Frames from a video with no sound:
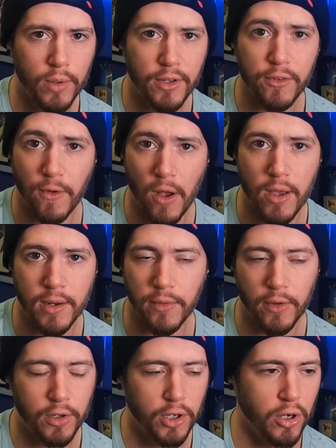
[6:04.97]
is fun,
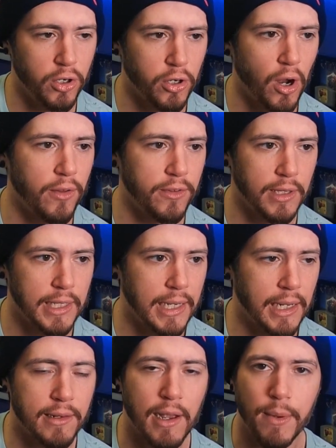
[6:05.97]
and you know, you're constantly
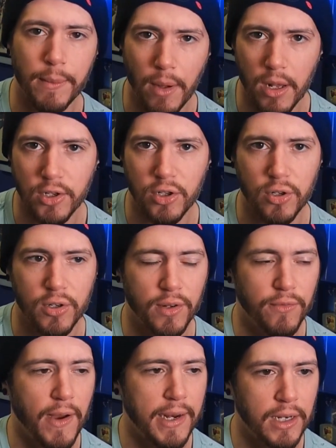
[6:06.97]
getting attacked by monsters
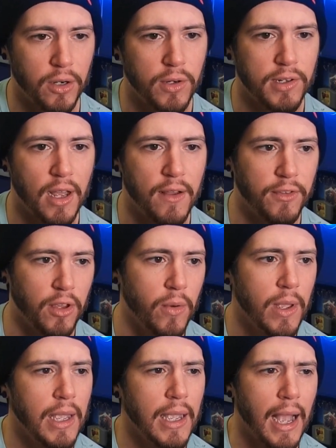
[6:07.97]
and fighting new stuff. So
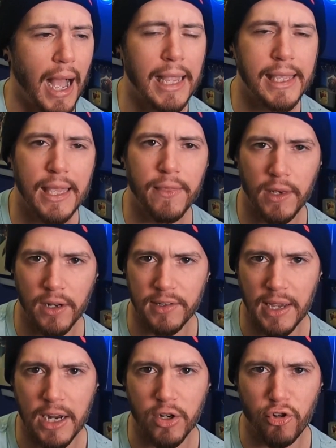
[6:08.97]
I get the
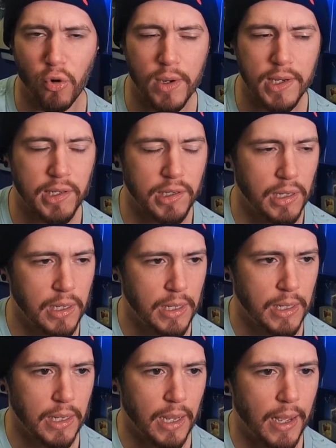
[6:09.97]
design choice,
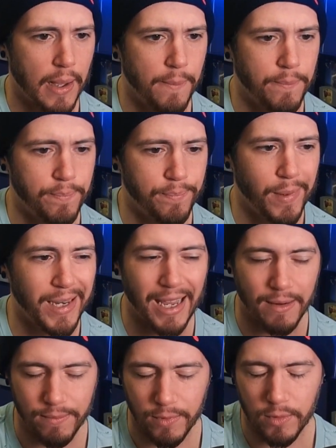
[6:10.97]
but
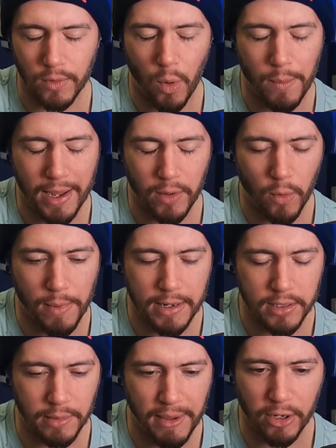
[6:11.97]
again, going back
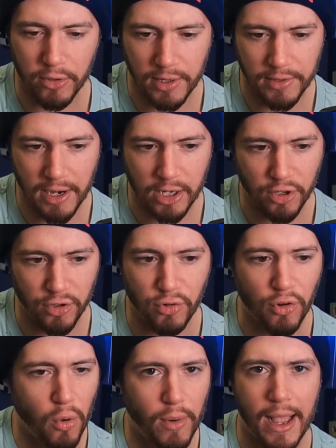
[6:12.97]
to the microtransactions, you
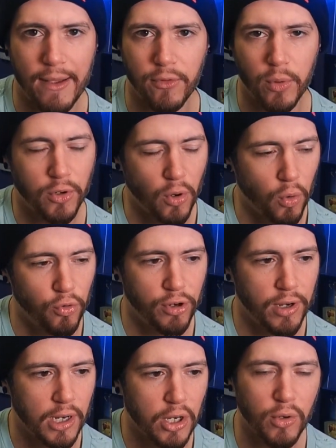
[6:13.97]
don't have to indulge
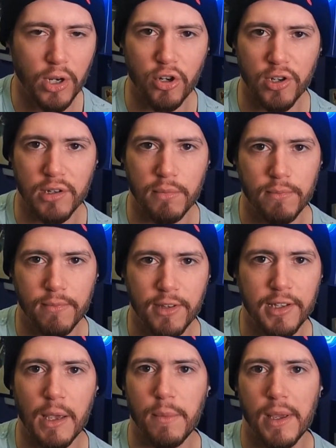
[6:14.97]
in it. You can just
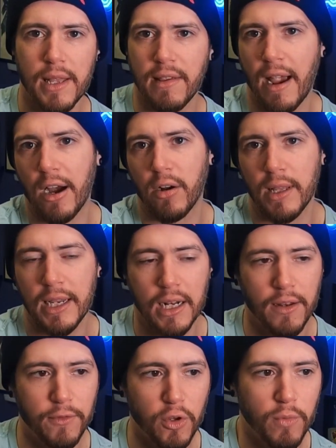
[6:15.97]
skip it entirely. And
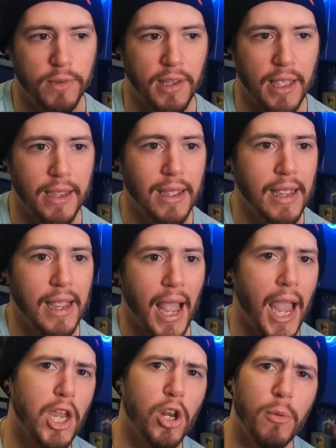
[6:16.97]
if you say,
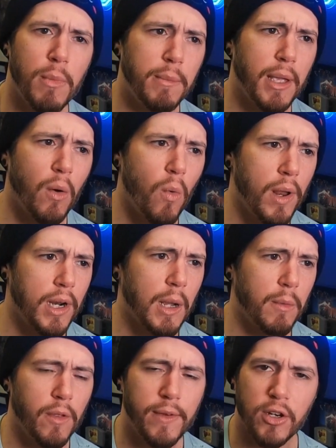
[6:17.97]
hey, you know, maybe I want a
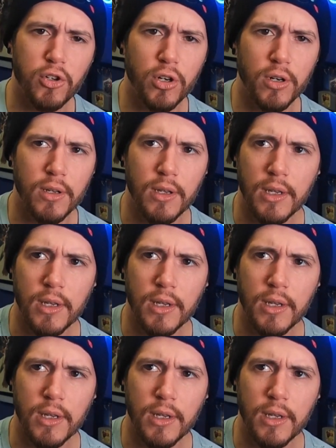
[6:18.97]
couple of extra,